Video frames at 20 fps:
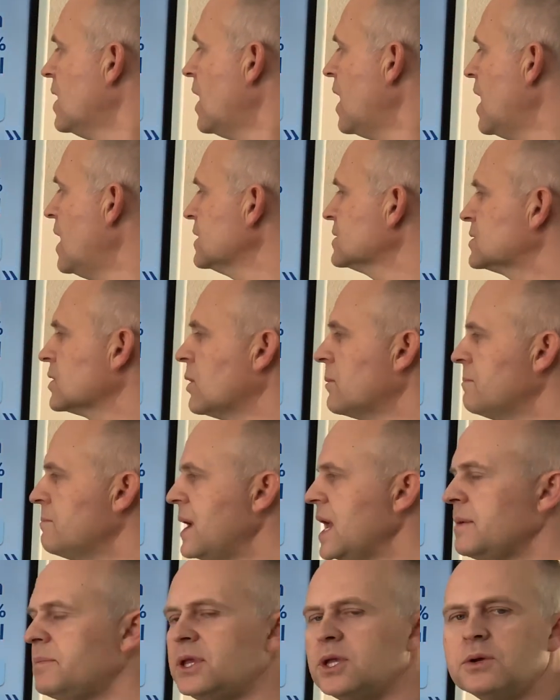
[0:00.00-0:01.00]
Also,
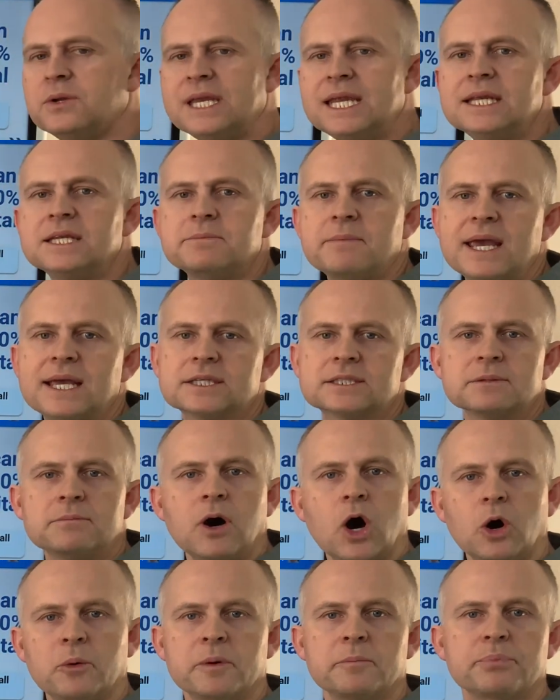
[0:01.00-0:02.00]
maybe you need to make some
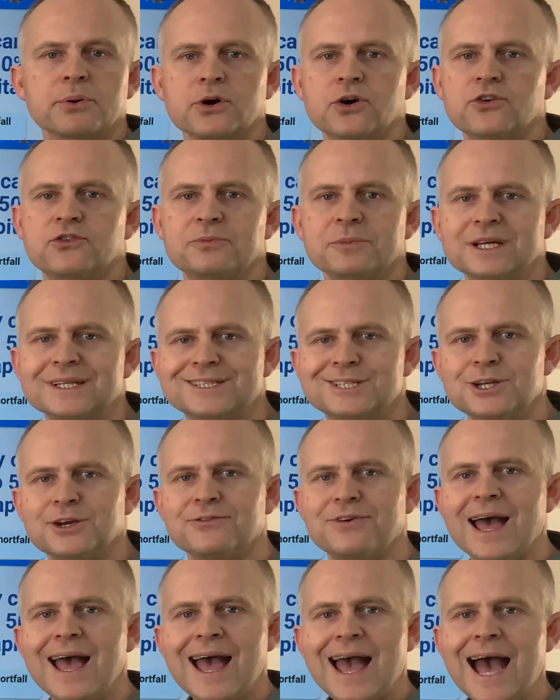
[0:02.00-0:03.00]
home improvements.
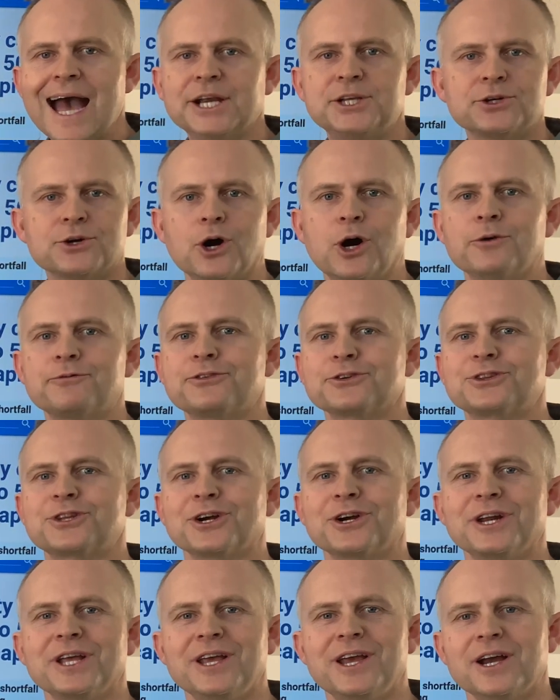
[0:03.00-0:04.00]
You've had your home for
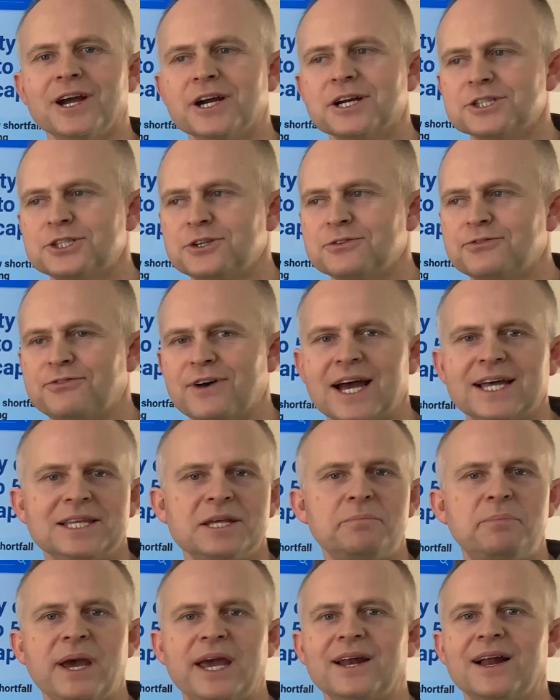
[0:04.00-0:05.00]
30 years, you
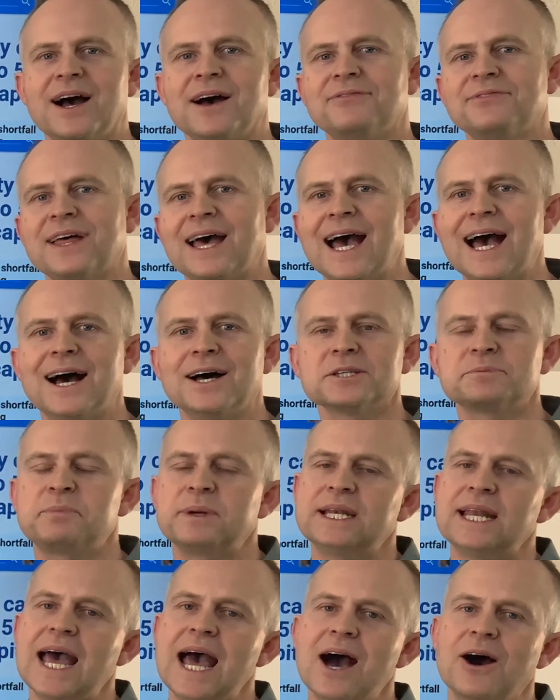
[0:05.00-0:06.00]
finally paid off the house,
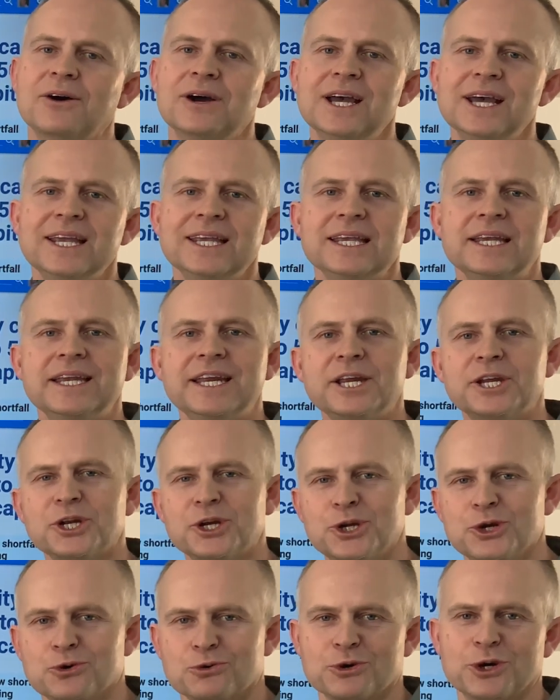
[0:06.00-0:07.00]
but now you need a
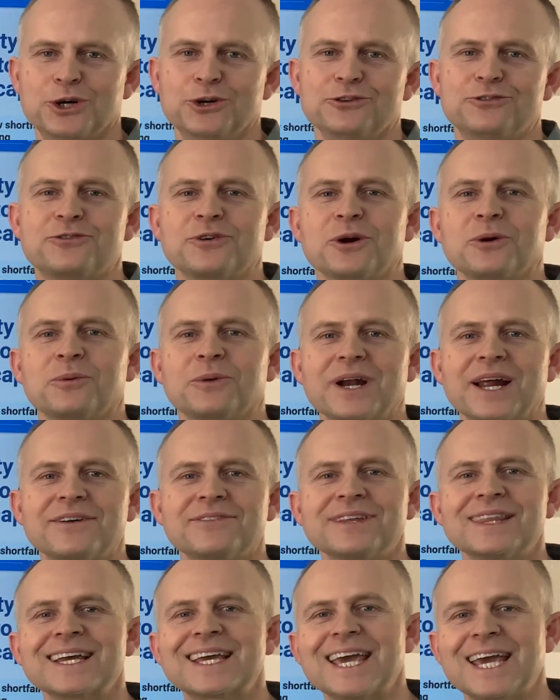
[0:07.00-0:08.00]
new roof or
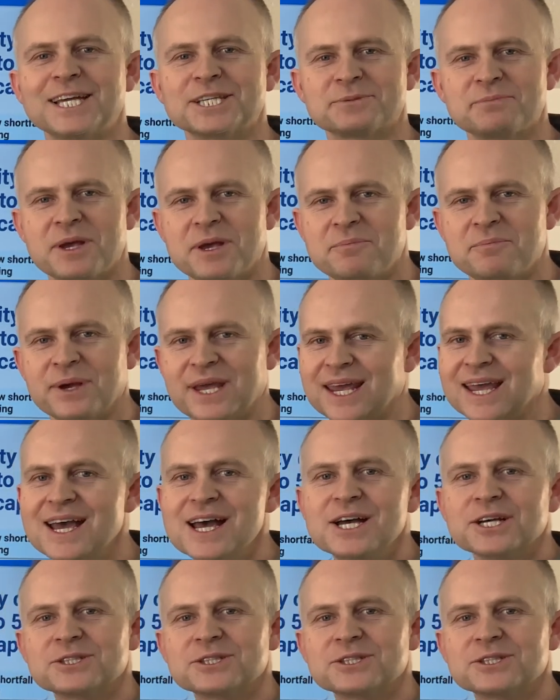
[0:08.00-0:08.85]
whatever the case may be.